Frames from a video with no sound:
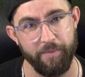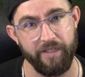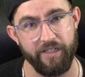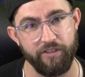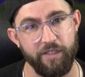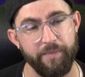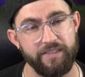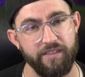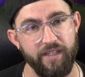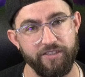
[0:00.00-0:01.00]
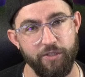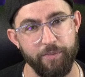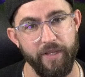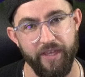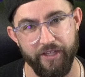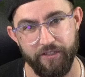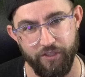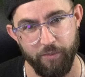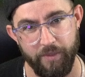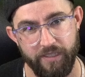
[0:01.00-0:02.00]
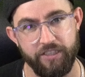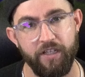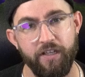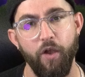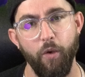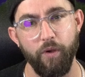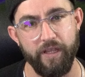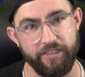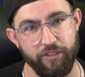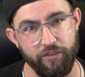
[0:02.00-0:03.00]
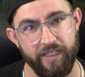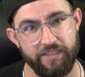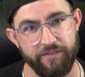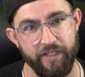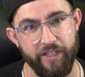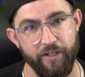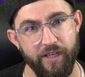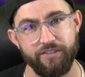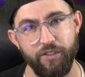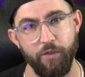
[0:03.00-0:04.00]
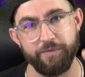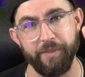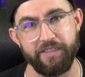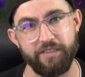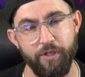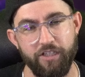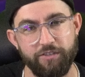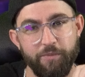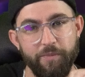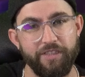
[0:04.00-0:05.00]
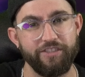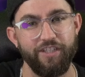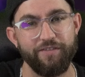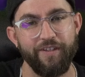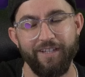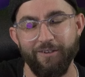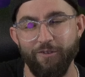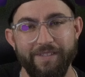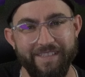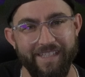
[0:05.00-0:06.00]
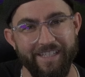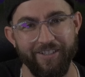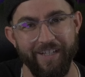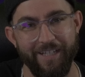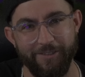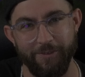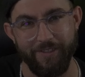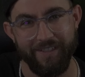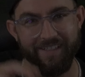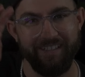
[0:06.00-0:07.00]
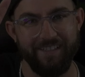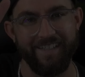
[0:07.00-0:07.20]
It really means a lot to me. Thank you so much. We'll catch you on the next video. As always, peace and prosper, much love. We'll be seeing you on the next one. Bye.